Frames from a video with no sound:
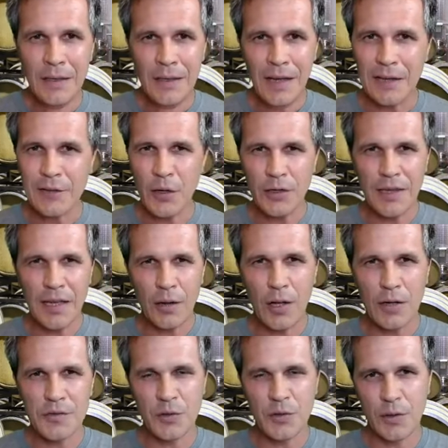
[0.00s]
I don't get a lot
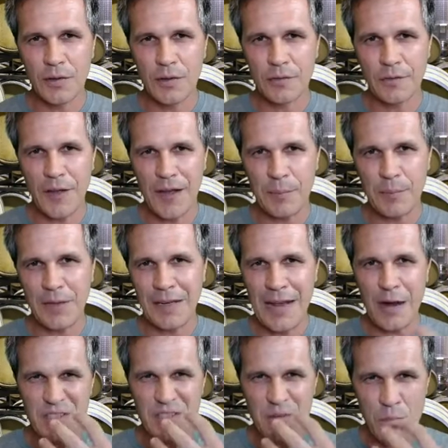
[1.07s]
of sort of um,
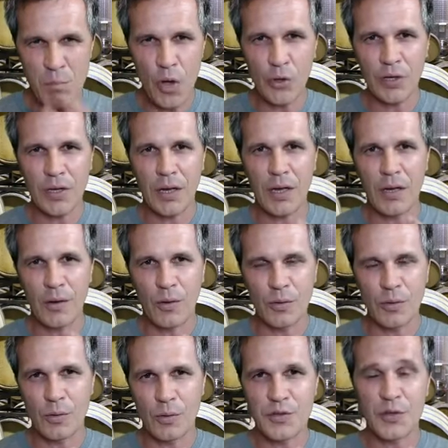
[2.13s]
inherent mocha or,
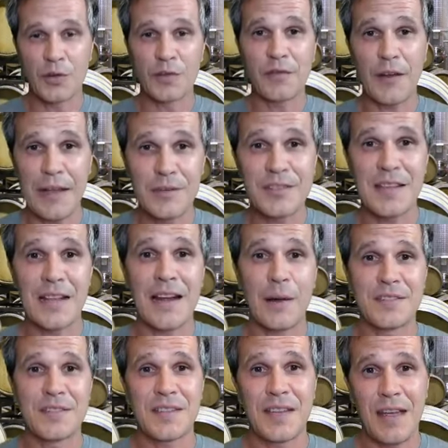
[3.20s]
or sort of flavors that I
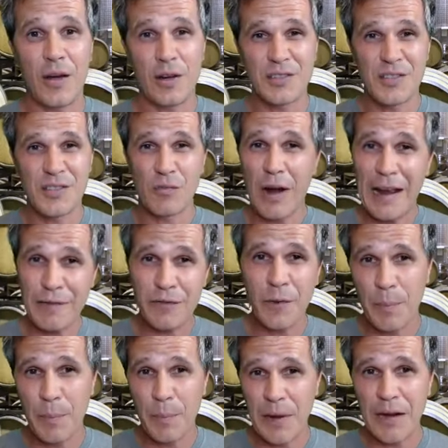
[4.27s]
would say are derived from
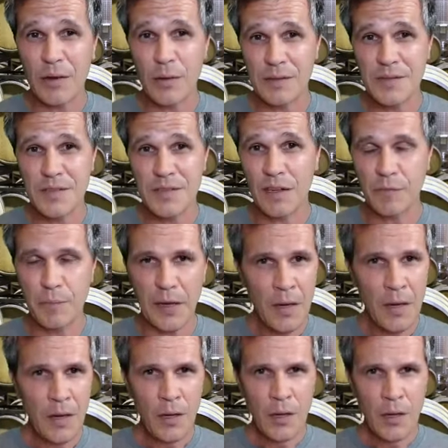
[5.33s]
the barrel itself, but